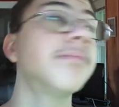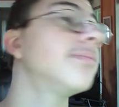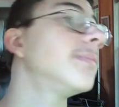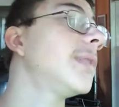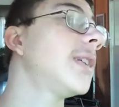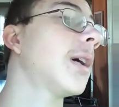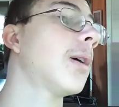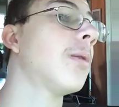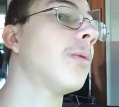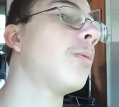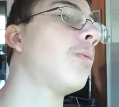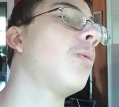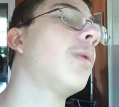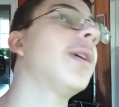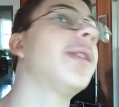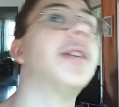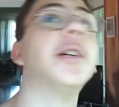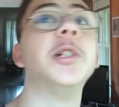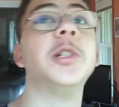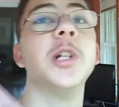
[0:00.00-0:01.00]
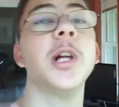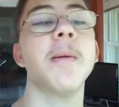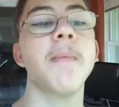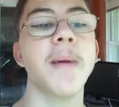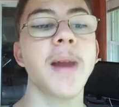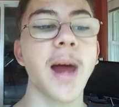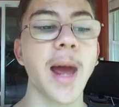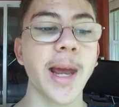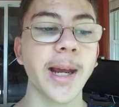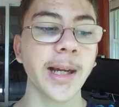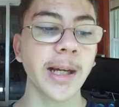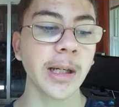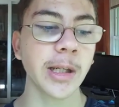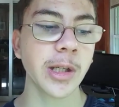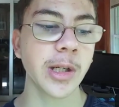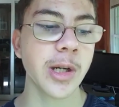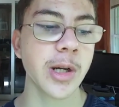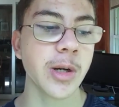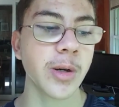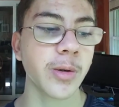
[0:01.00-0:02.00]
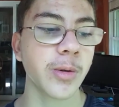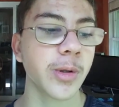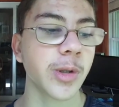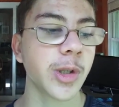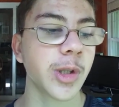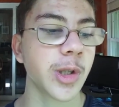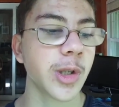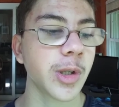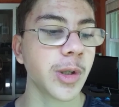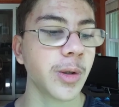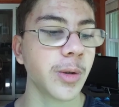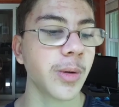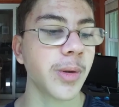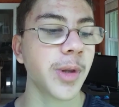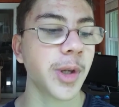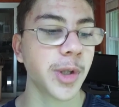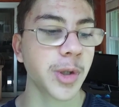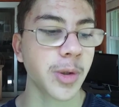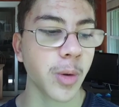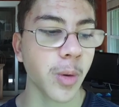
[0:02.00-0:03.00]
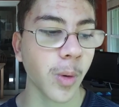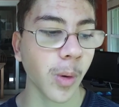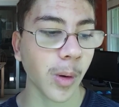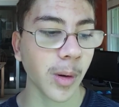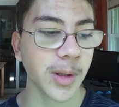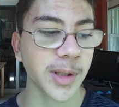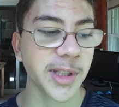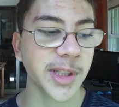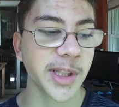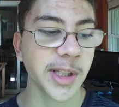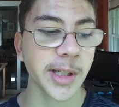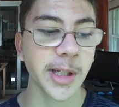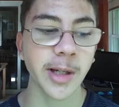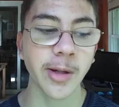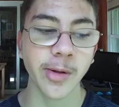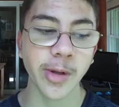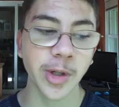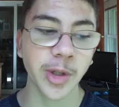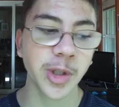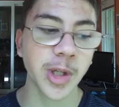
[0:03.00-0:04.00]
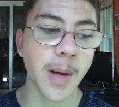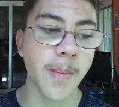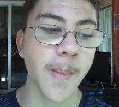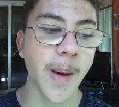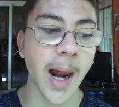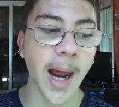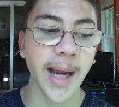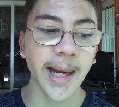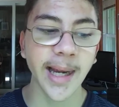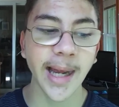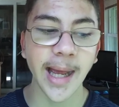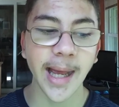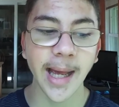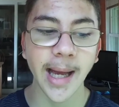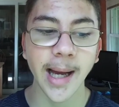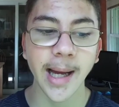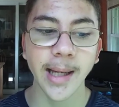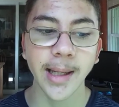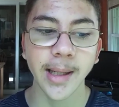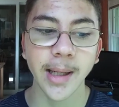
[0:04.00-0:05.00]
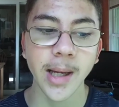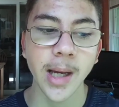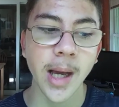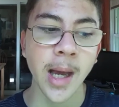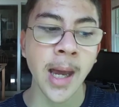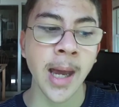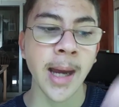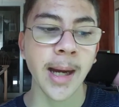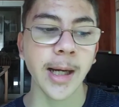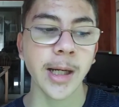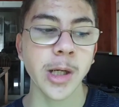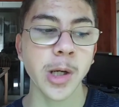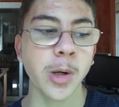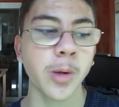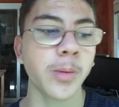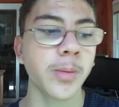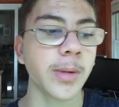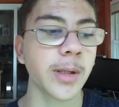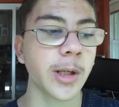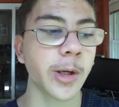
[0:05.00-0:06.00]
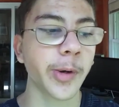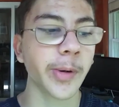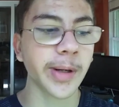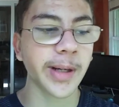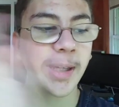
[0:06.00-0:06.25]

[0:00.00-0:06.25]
you know, what the Gemini can do to the Taurus. You know, the Gemini can, you know, you know,